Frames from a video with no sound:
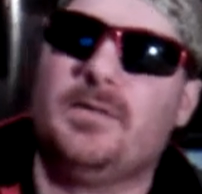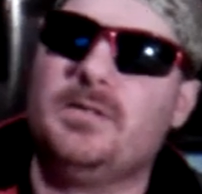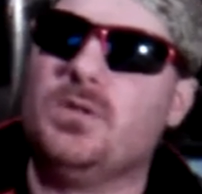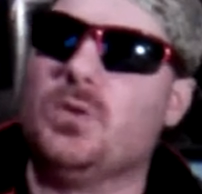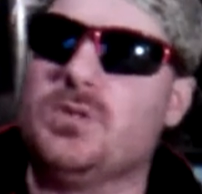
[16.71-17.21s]

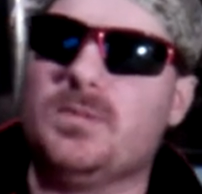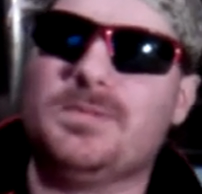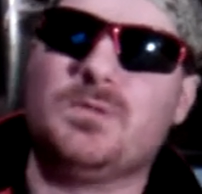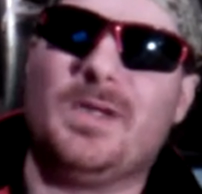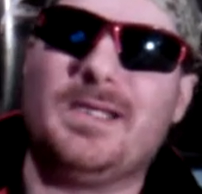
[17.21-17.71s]
Joseph
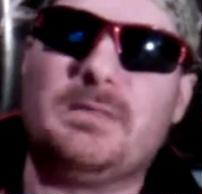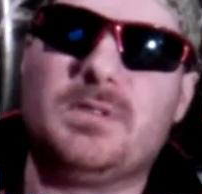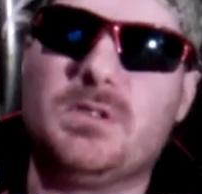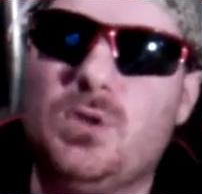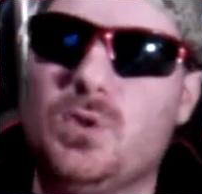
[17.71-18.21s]
is ranked number
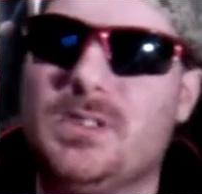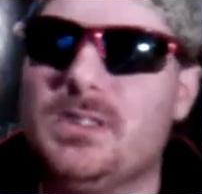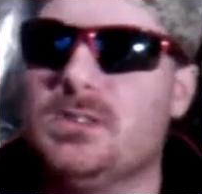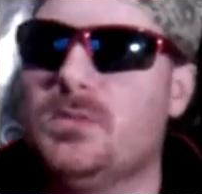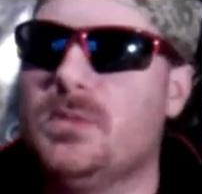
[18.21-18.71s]
2 in
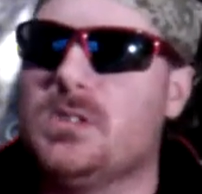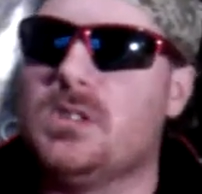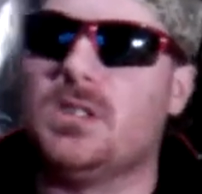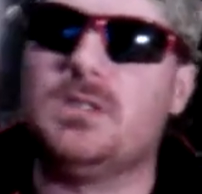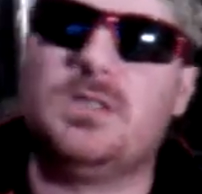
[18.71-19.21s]
his
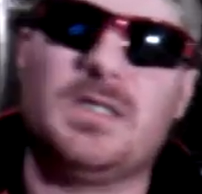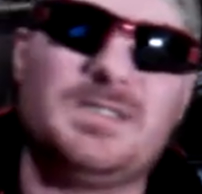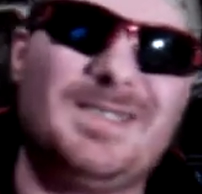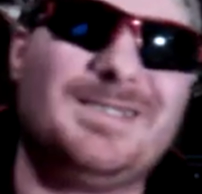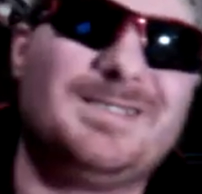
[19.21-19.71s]
division and
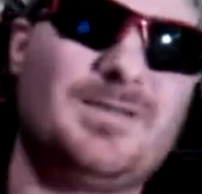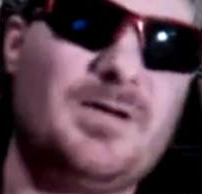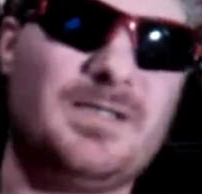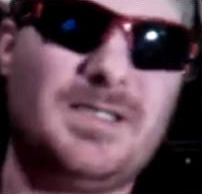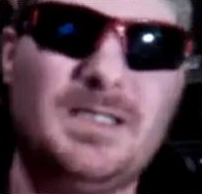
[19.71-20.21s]
Dustin is
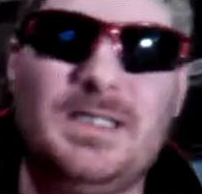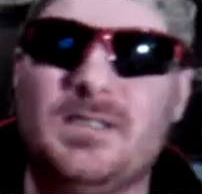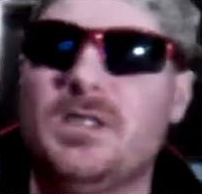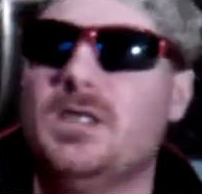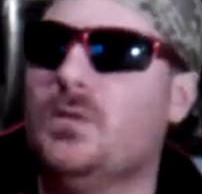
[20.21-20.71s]
13.
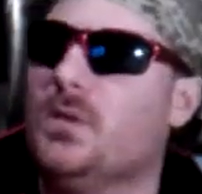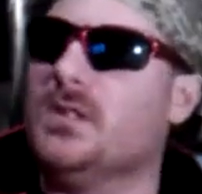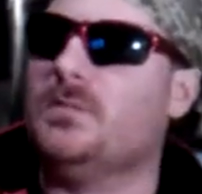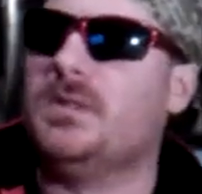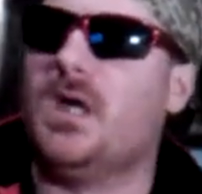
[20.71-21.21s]

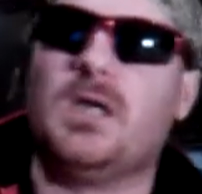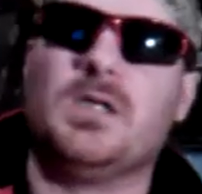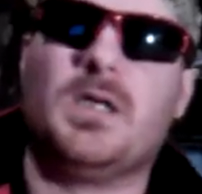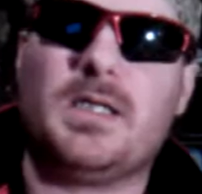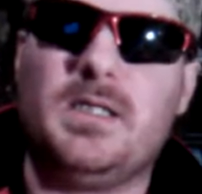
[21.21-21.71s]
Will it be
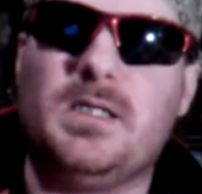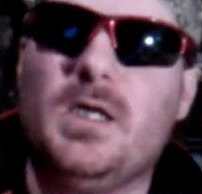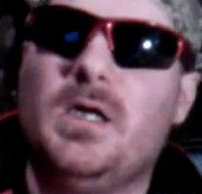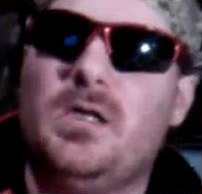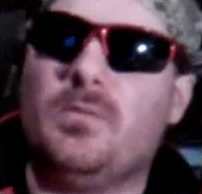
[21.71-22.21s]
unlucky
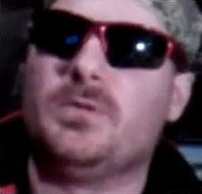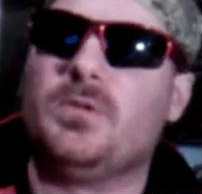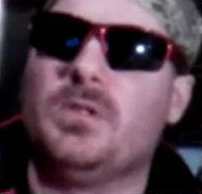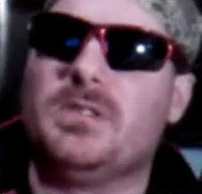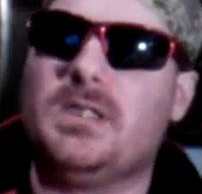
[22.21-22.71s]
number
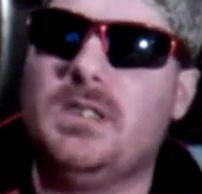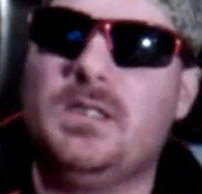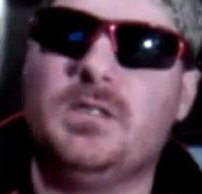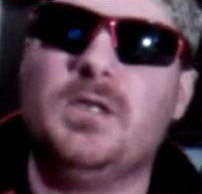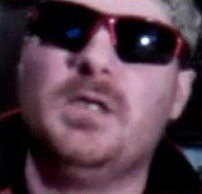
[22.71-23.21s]

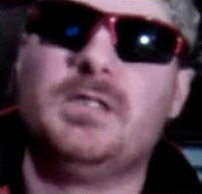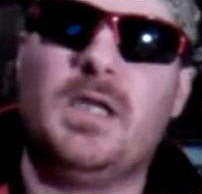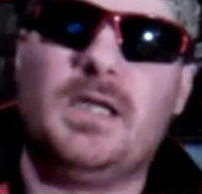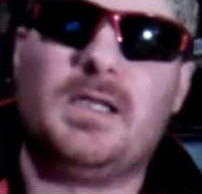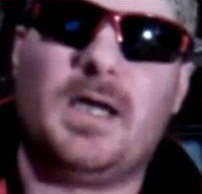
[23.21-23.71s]
13
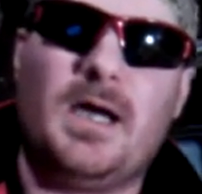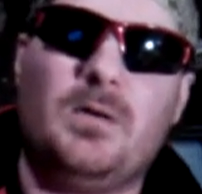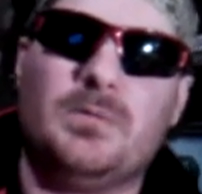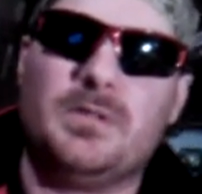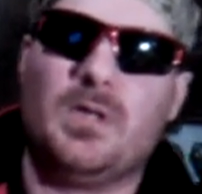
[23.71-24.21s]
taking
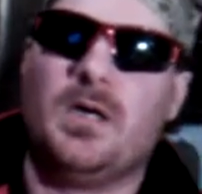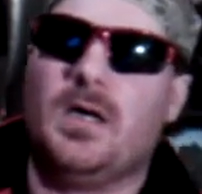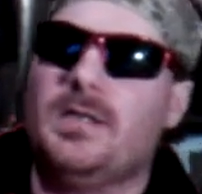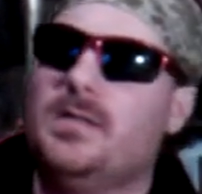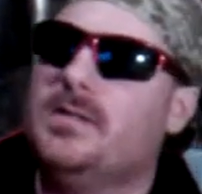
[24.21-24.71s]
out
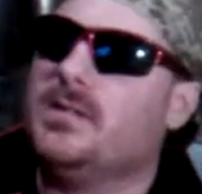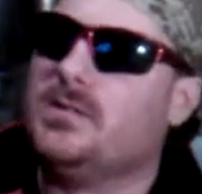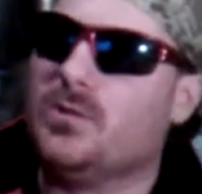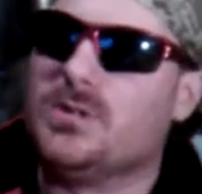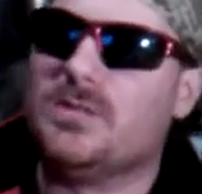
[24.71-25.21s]

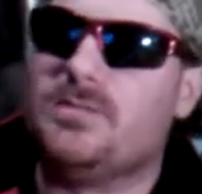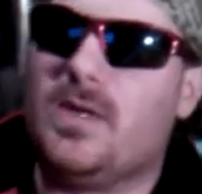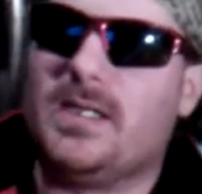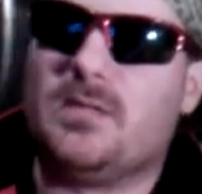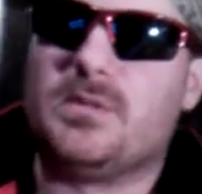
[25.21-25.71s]
Joseph
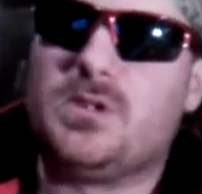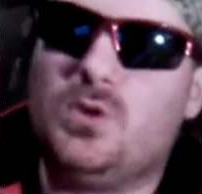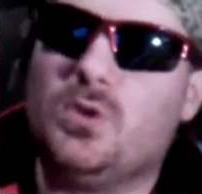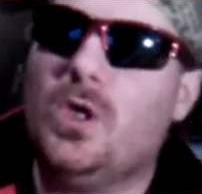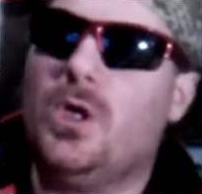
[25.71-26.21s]
ranked number
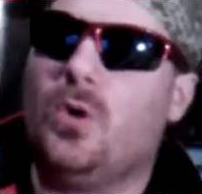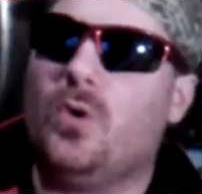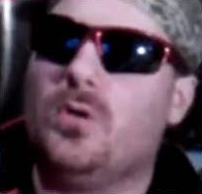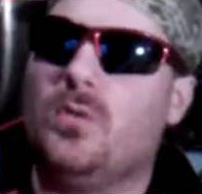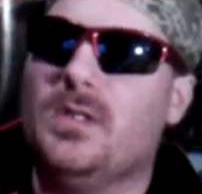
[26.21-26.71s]
2,
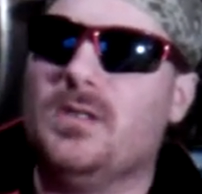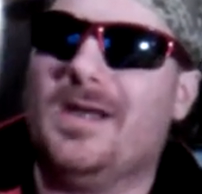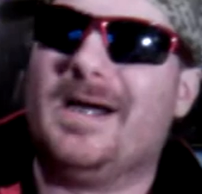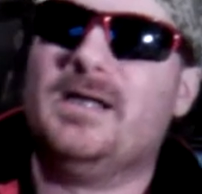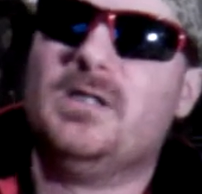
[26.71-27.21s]
or will
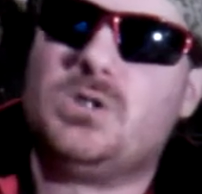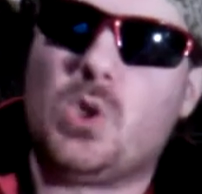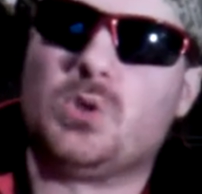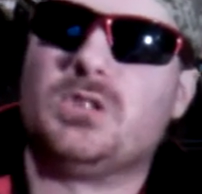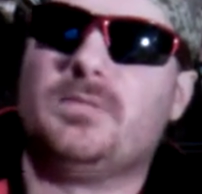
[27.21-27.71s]

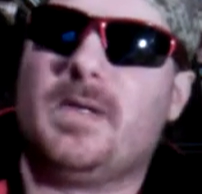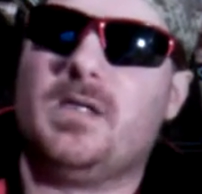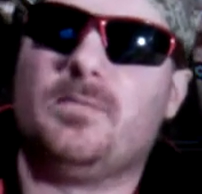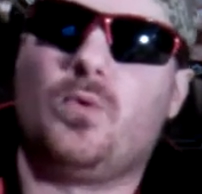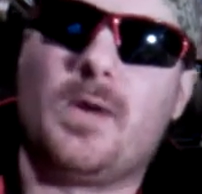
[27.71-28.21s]
Joseph
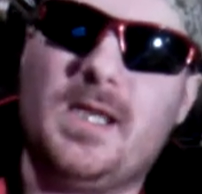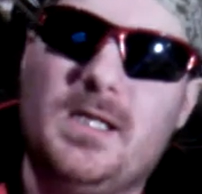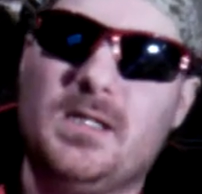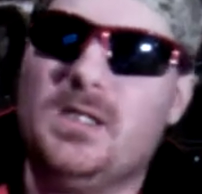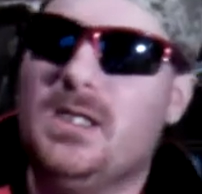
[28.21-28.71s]
end up
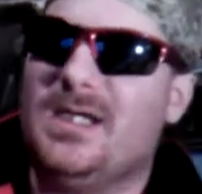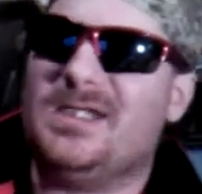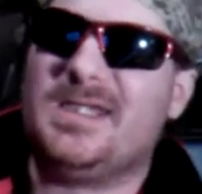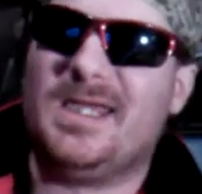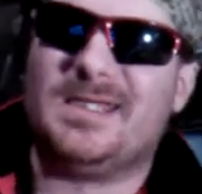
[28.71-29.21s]
reigning
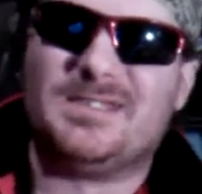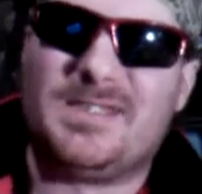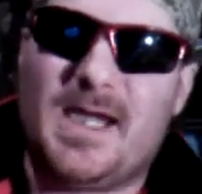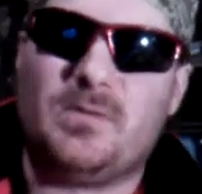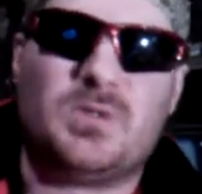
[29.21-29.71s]
and taking
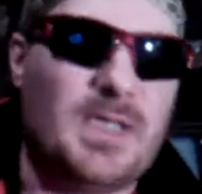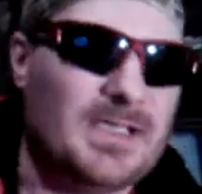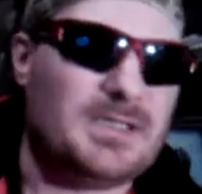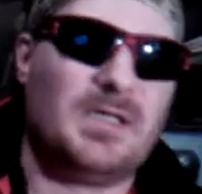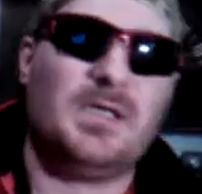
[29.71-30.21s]
down
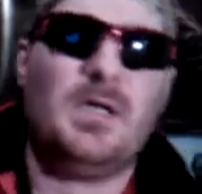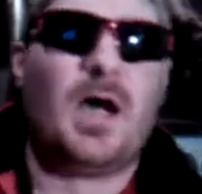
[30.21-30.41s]
Dustin?